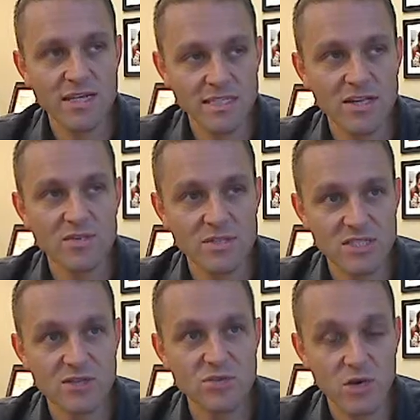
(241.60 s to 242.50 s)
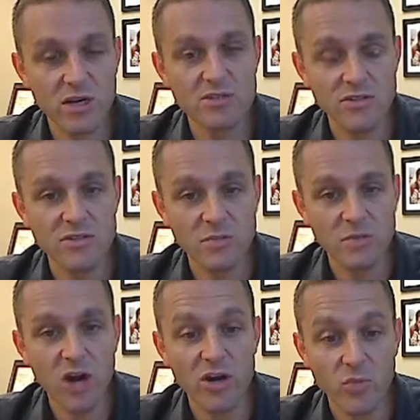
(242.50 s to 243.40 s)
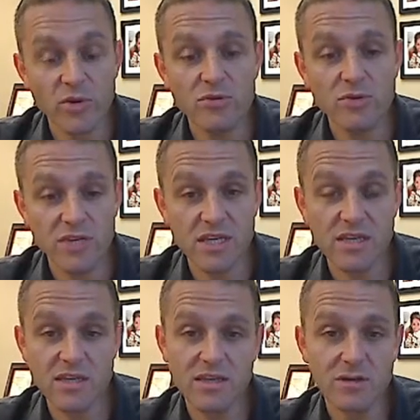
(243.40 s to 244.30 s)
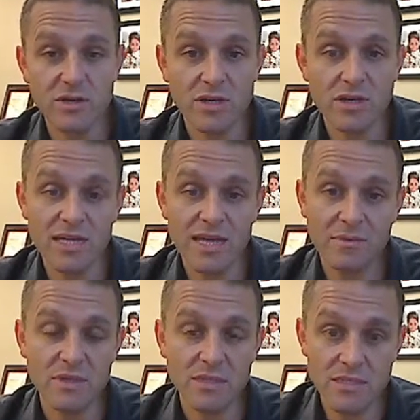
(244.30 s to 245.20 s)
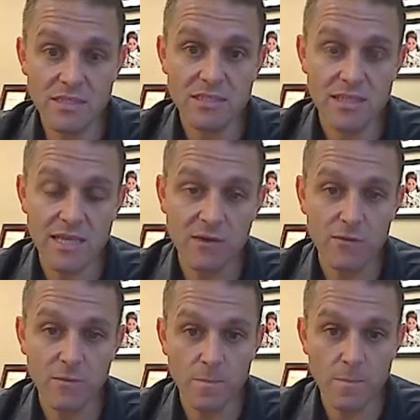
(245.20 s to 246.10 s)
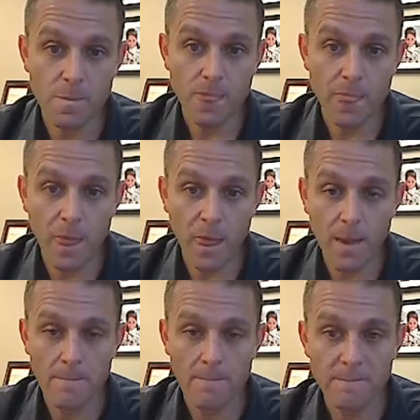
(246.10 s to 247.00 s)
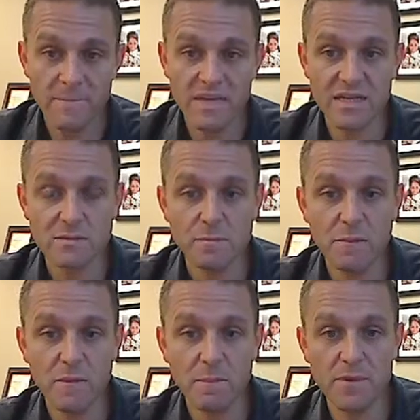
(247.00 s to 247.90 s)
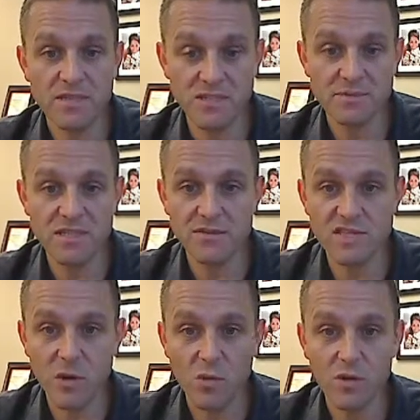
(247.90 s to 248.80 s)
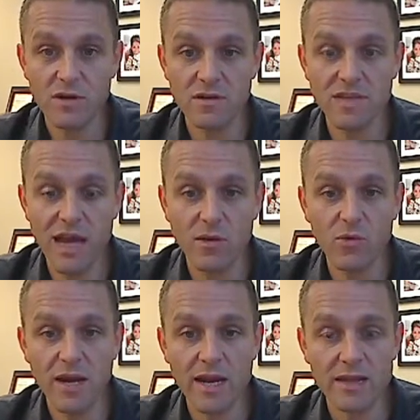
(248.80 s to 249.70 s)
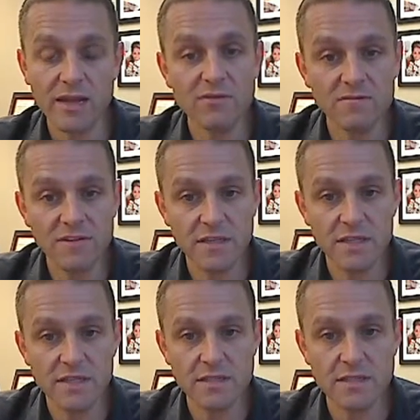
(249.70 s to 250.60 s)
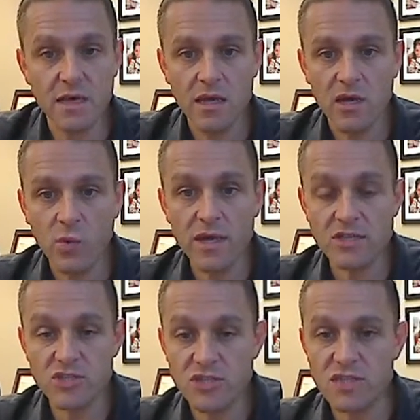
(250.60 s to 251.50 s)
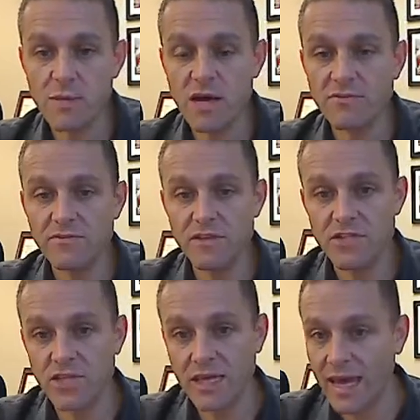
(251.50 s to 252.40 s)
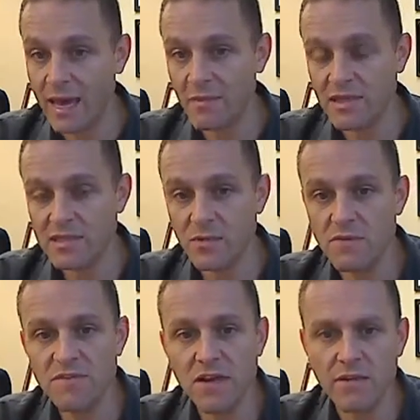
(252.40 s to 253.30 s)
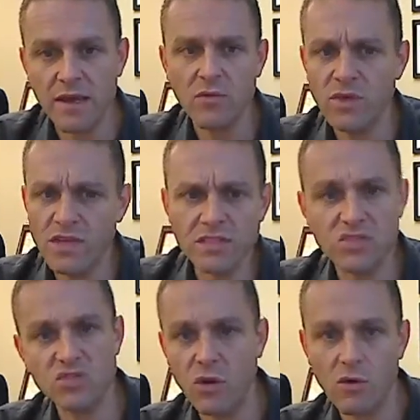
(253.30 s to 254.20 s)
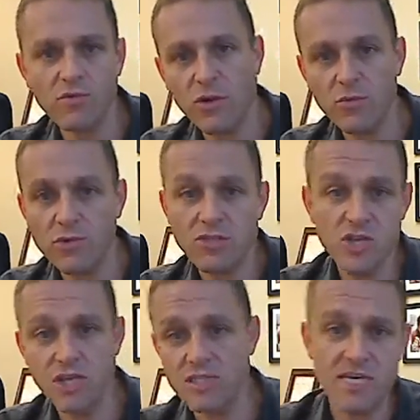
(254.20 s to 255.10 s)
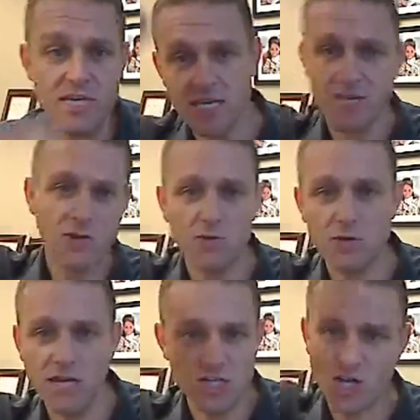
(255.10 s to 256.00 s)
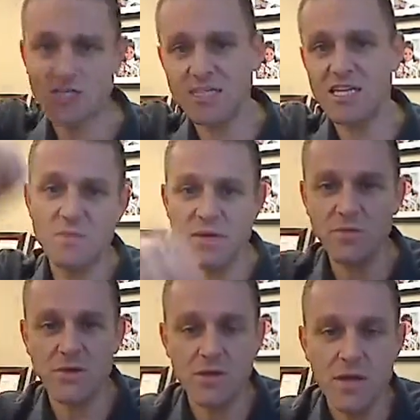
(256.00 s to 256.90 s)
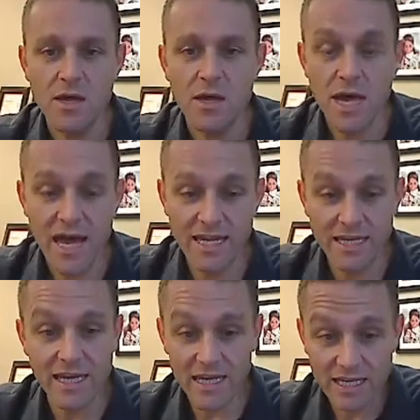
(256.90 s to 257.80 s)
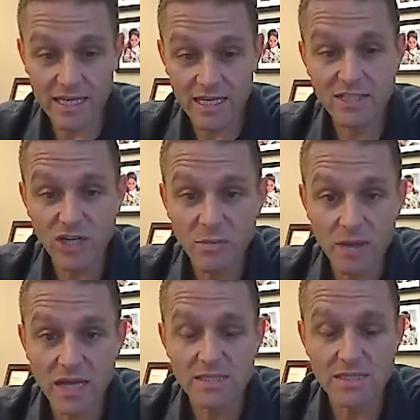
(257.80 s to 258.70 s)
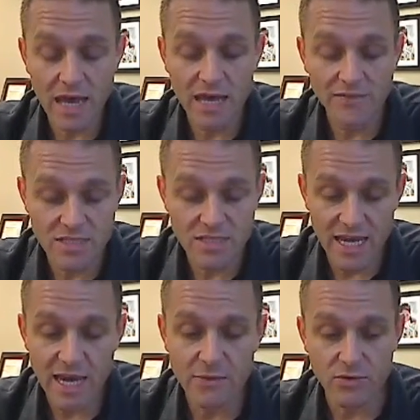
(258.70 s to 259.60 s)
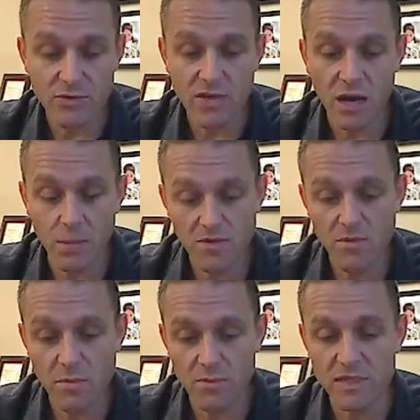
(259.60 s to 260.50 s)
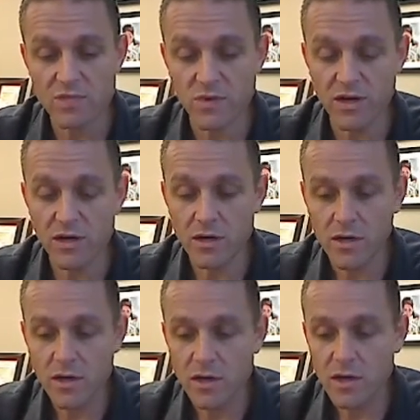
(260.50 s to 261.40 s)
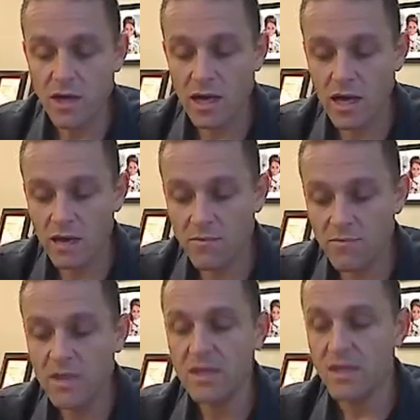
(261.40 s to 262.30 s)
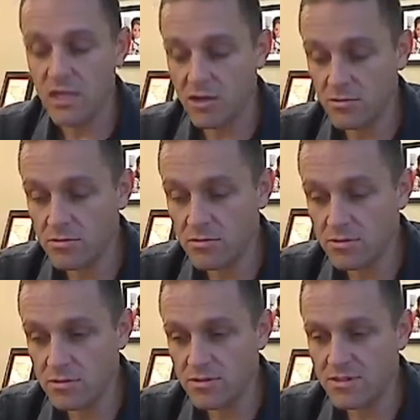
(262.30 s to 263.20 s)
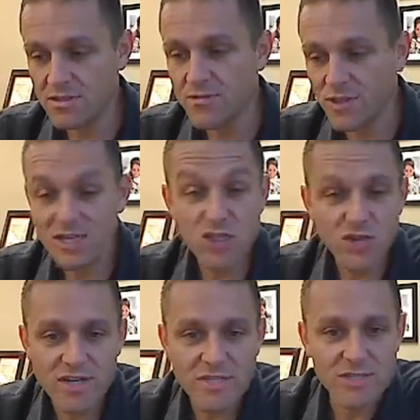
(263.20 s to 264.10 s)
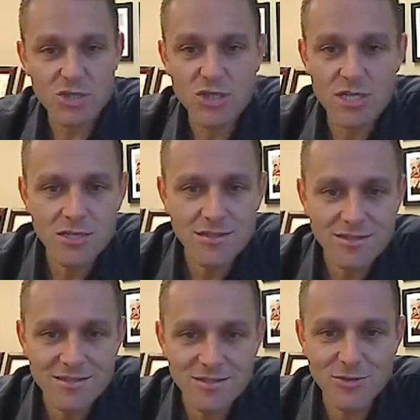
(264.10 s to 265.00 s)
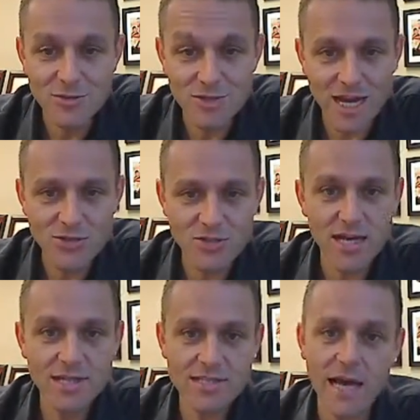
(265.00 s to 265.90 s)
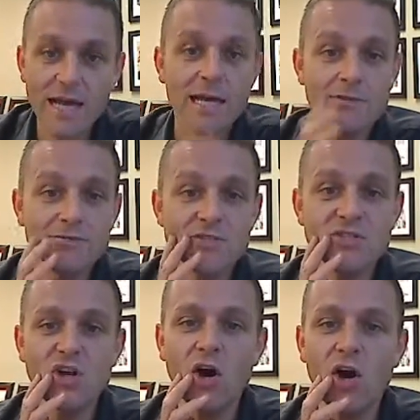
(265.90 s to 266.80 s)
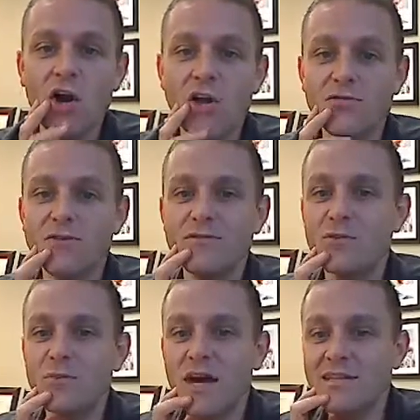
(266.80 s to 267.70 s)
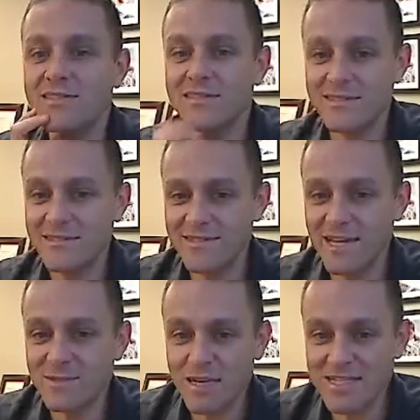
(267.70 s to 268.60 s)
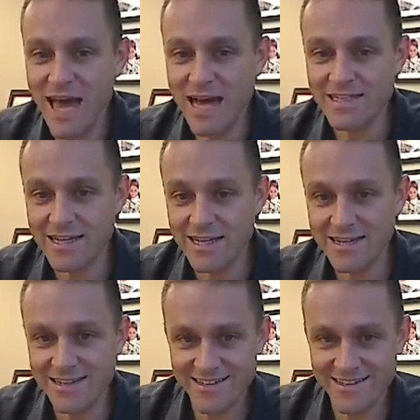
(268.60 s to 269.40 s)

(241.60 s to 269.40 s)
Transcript: I can tell you is those workouts are going to be hard. We were thinking that they were going to need ambulances in that room because people pushed themselves that weren't at a level of fitness. We had just come off of finishing Gamma, so we felt like, well, let's just go for it. We're Shanti. We're like Shanti people. And it kicked our butts, I have to say. I mean, there were a couple of moments where, when they transition to exercise, I kind of stall for a few breaths. That's my tactic.